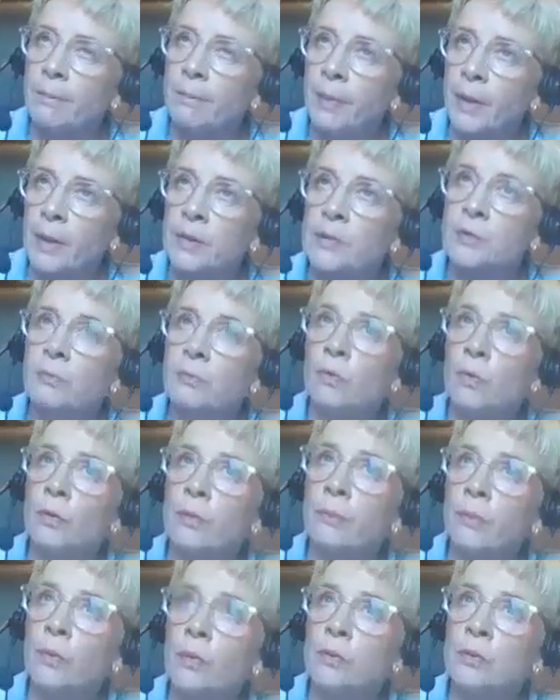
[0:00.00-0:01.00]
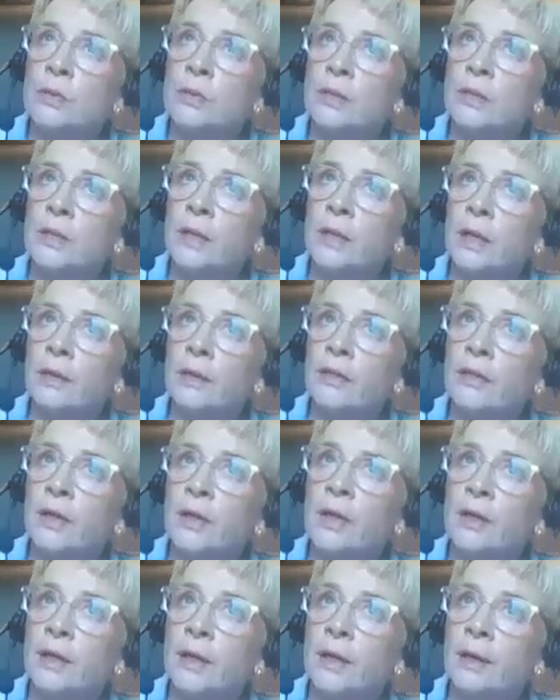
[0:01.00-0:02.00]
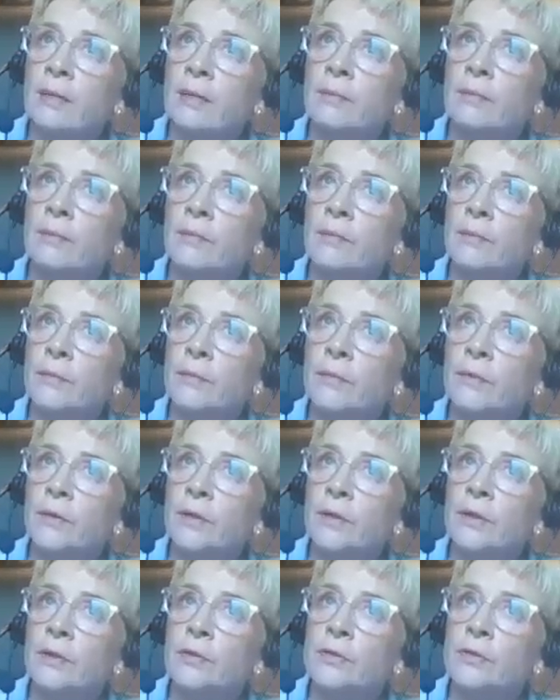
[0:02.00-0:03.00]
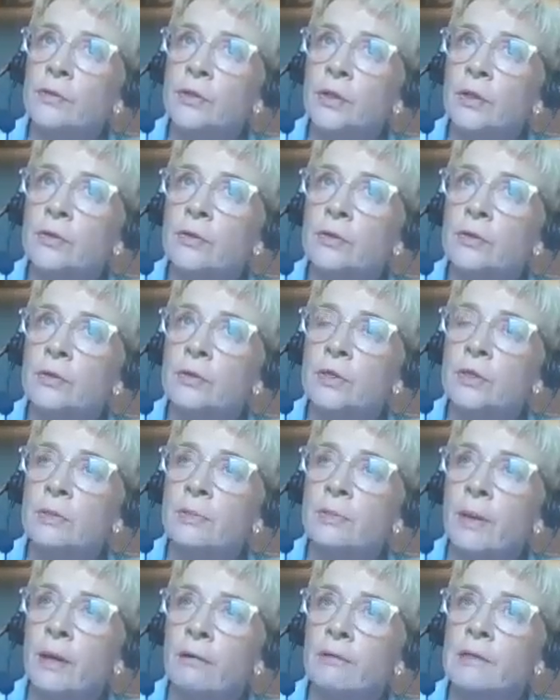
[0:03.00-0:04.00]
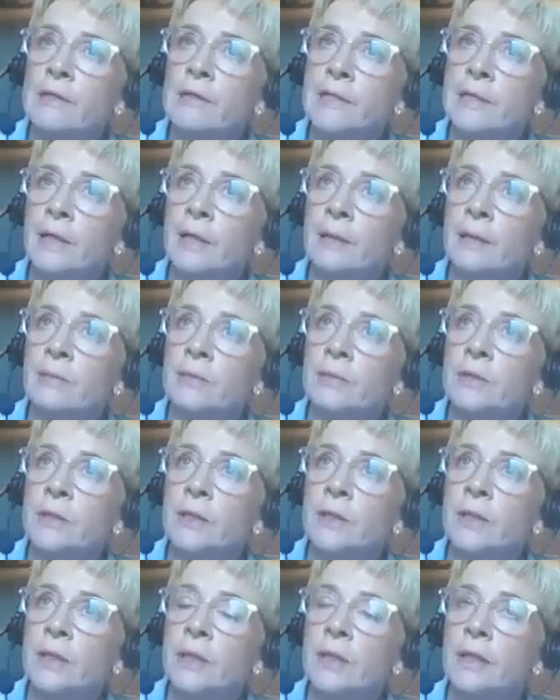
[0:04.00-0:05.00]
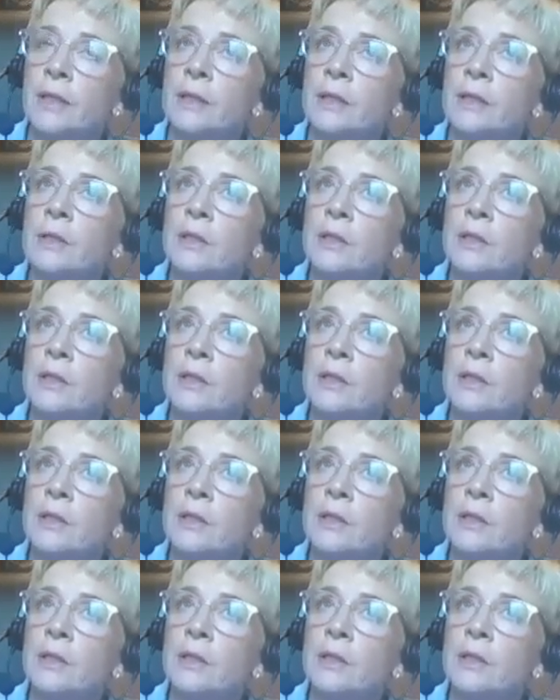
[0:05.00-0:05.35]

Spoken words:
But more importantly, I think, again, the social disparity comes in here.